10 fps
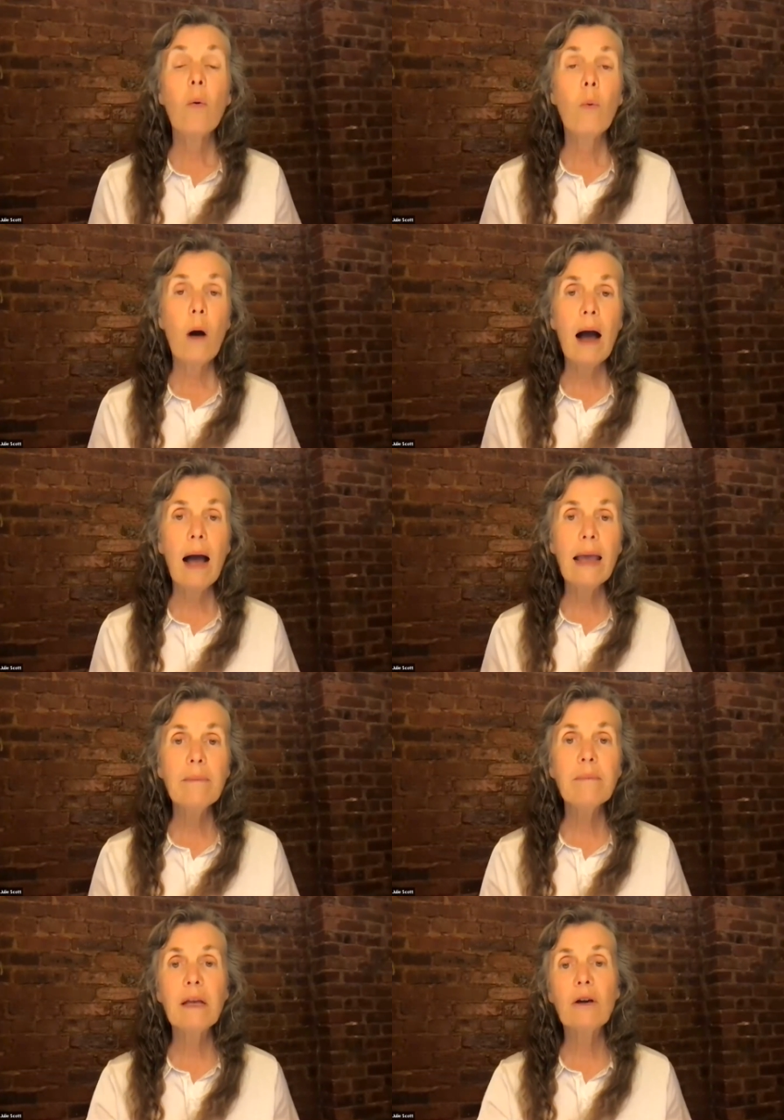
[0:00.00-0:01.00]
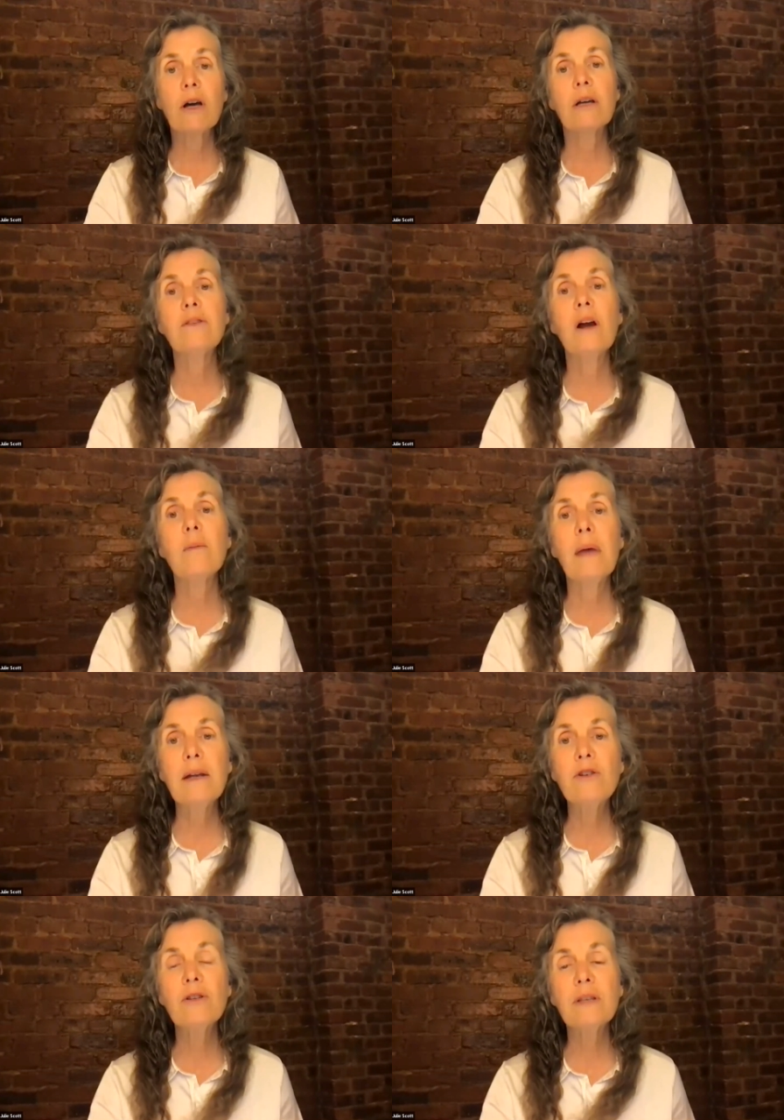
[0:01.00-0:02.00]
Why? Because our
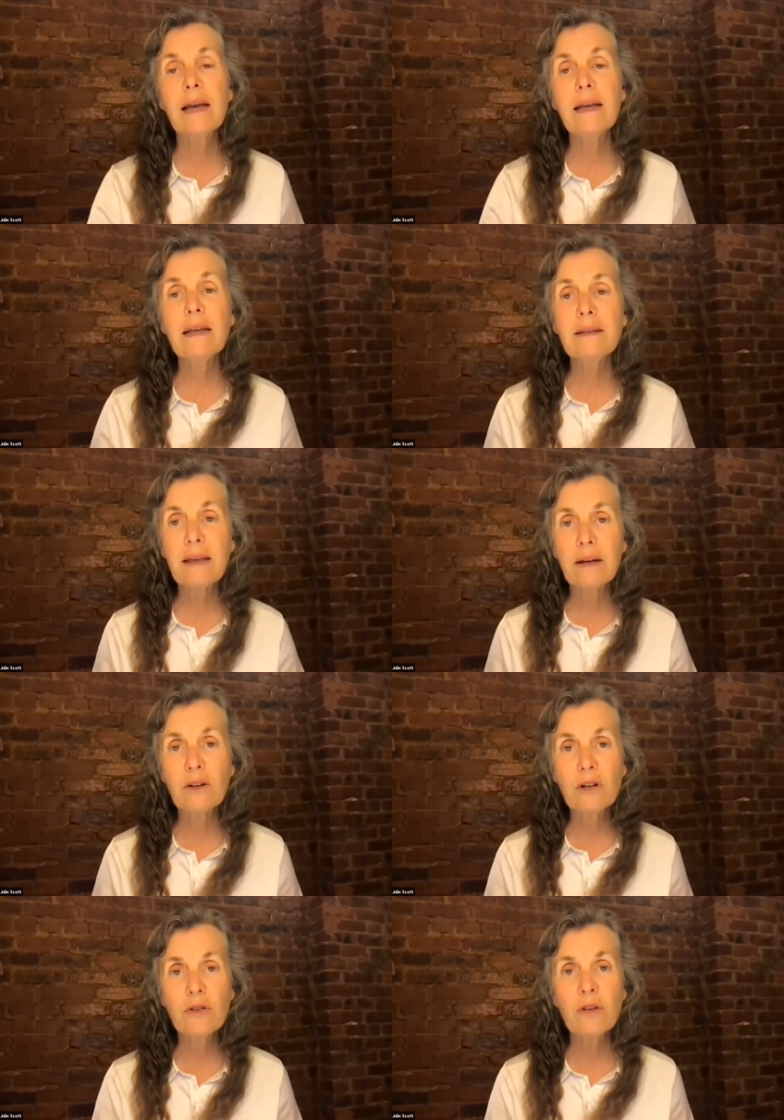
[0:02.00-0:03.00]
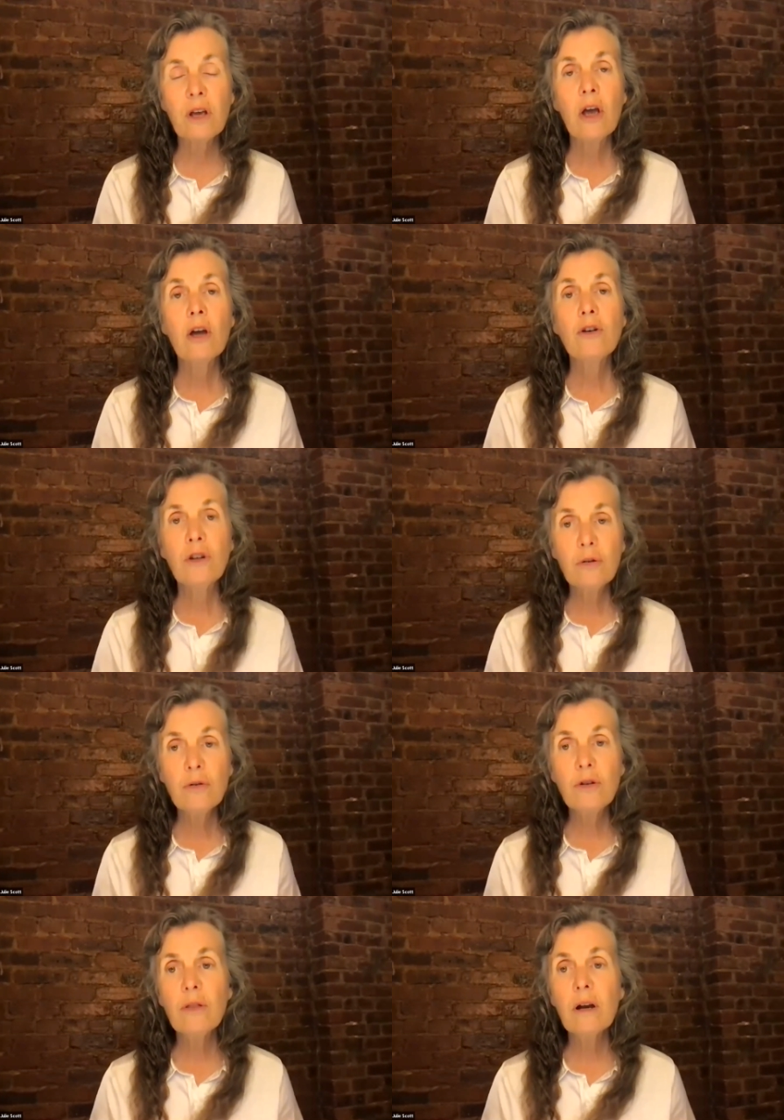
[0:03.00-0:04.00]
major psychic centers, due
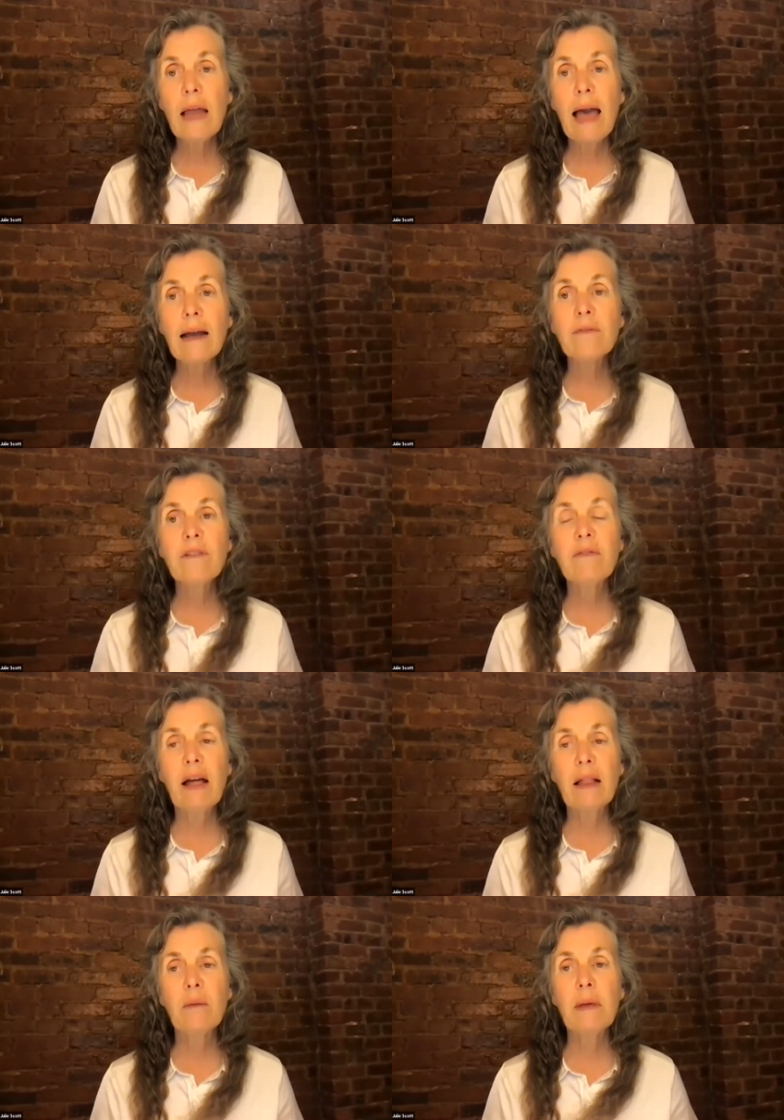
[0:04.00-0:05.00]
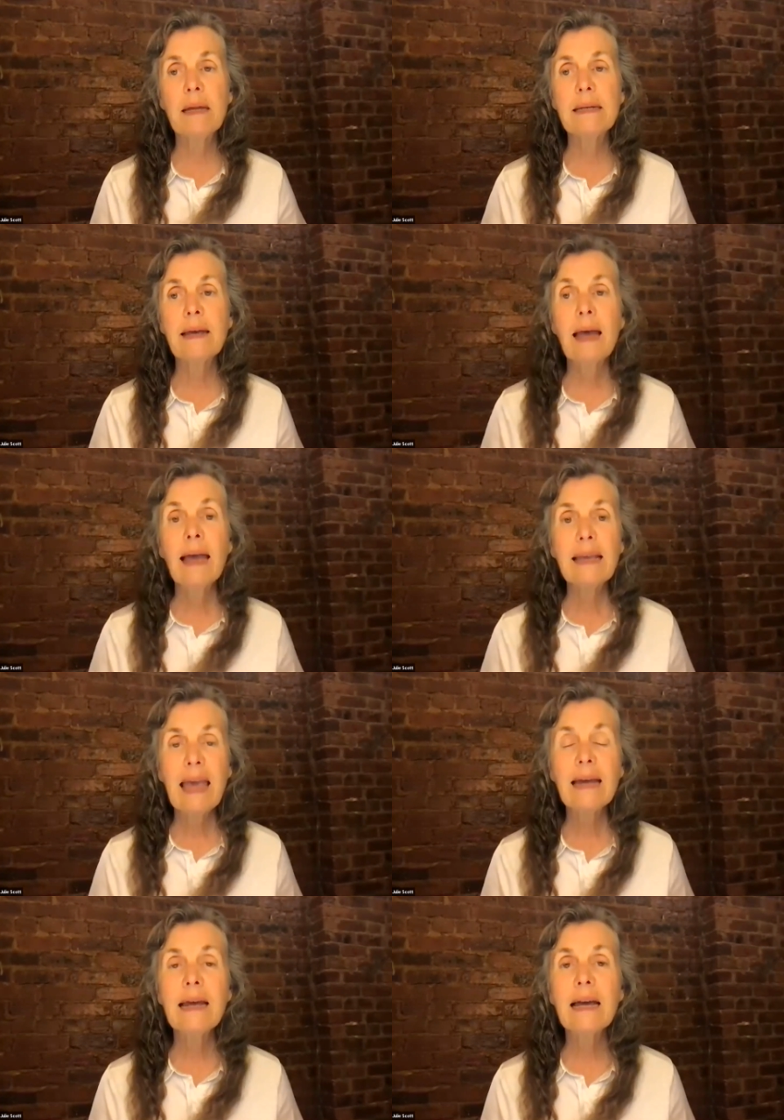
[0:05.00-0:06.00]
to their lack of development,
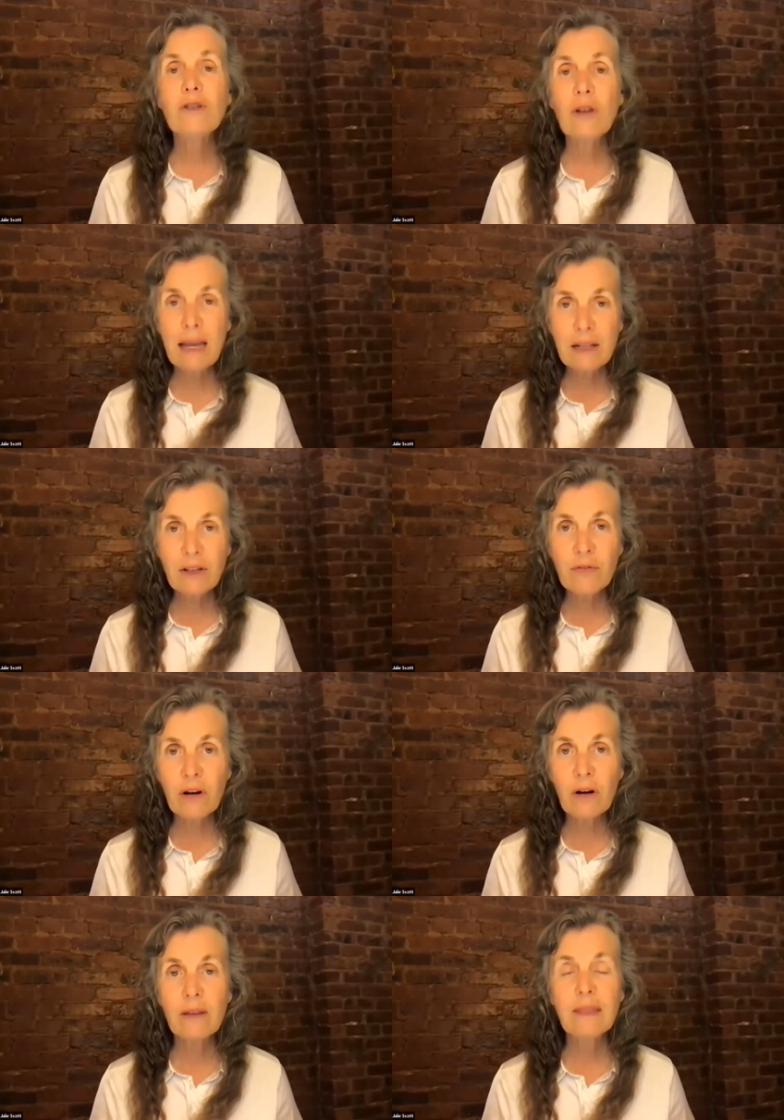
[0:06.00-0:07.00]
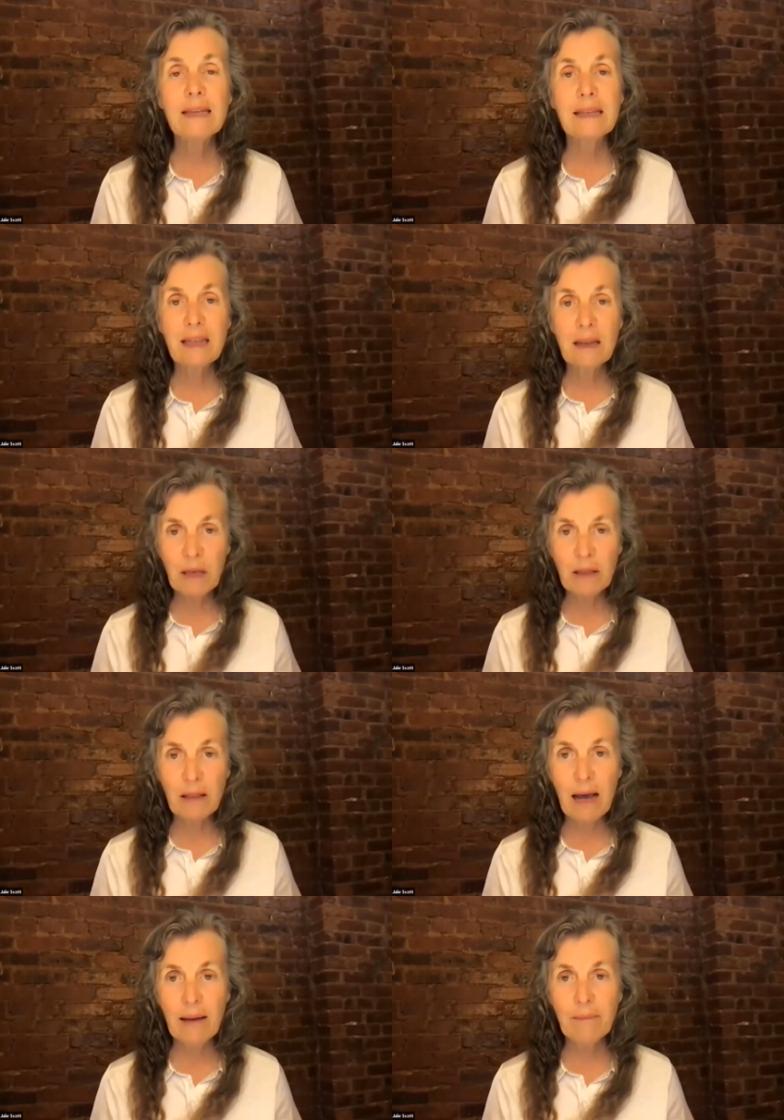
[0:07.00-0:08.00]
cannot transfer the
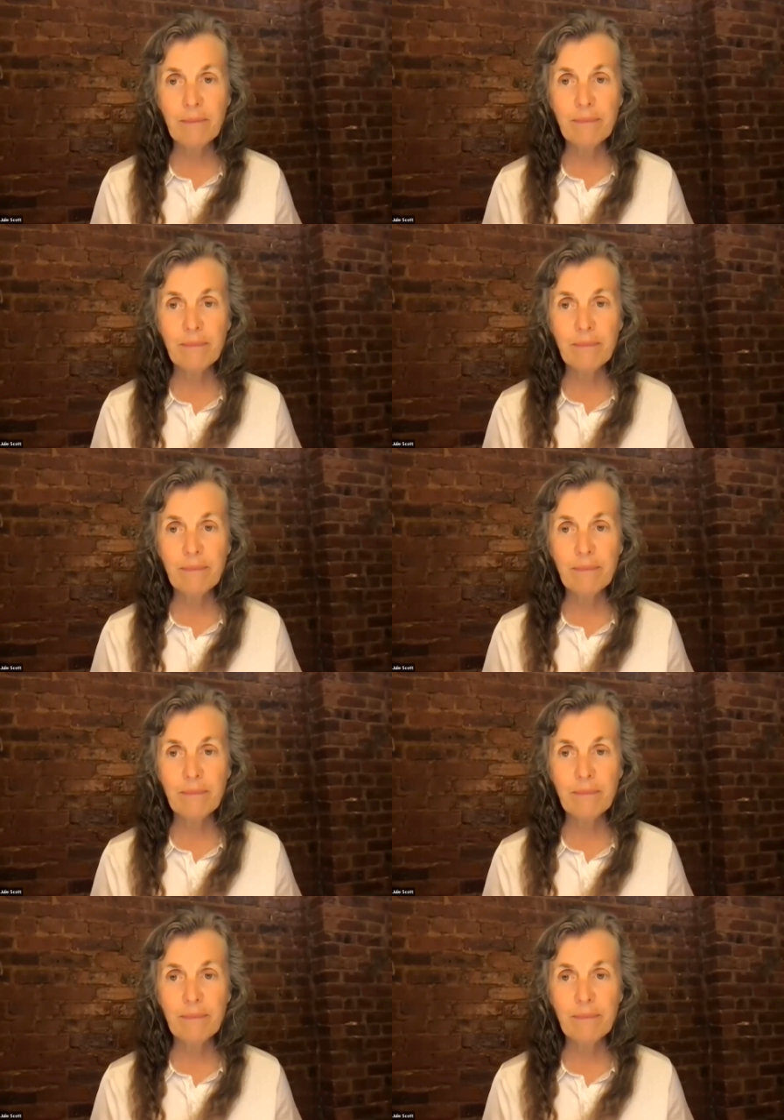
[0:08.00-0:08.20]
stimuli.